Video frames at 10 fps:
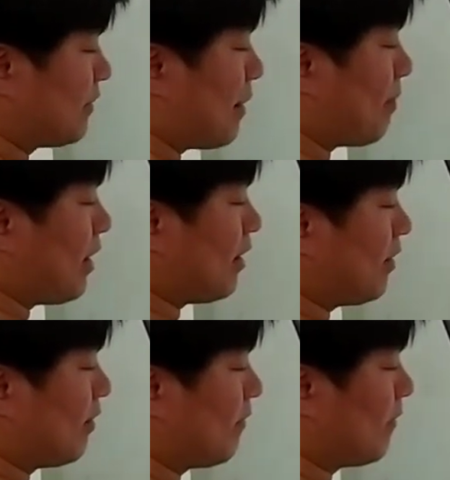
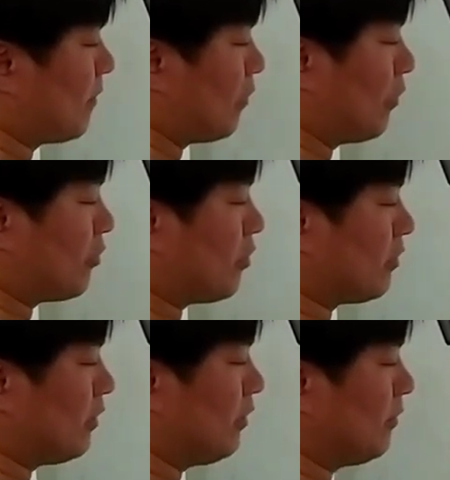tapak or
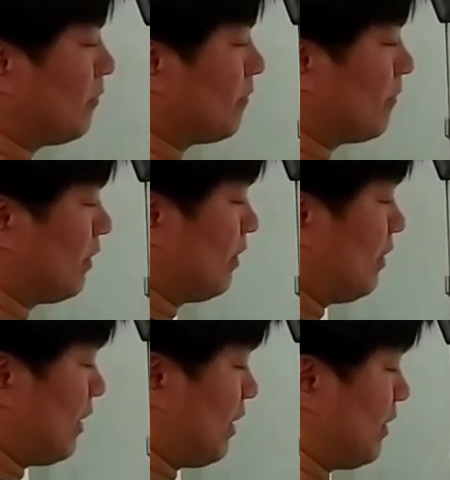throttle
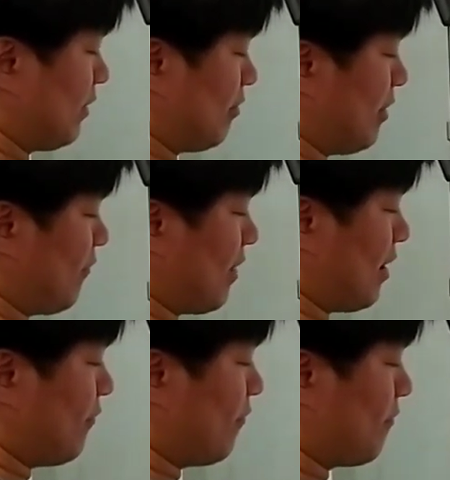and at
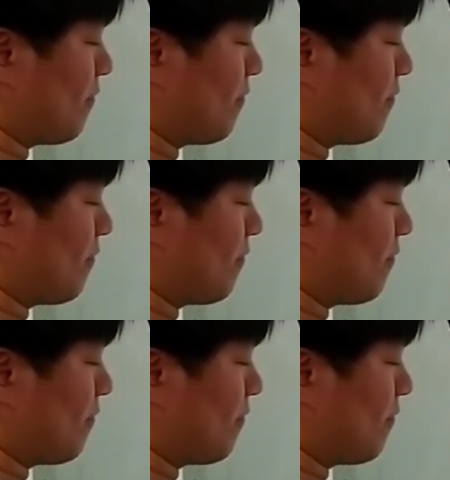3.5